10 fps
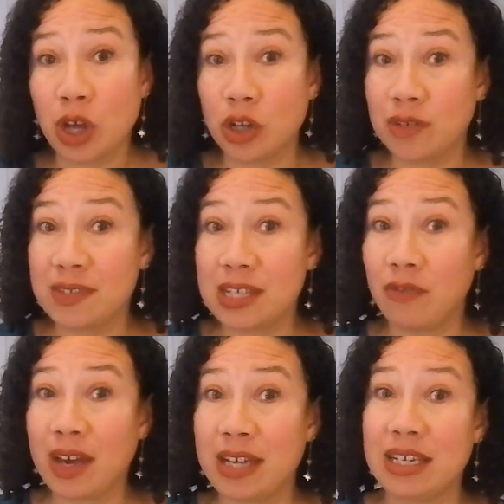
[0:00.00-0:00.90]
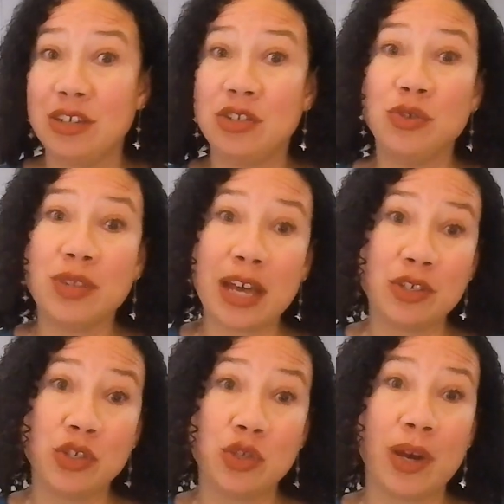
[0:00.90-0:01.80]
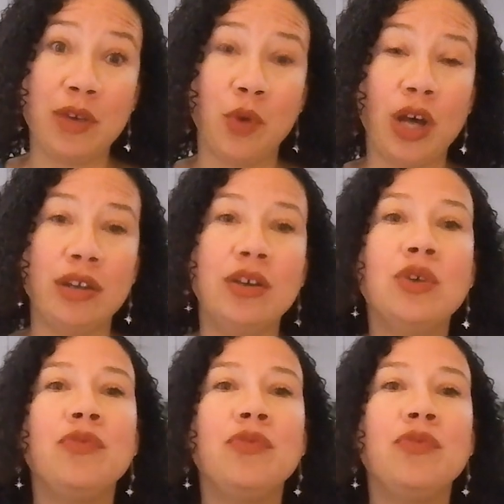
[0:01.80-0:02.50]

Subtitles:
launch of Self-ID in 2021,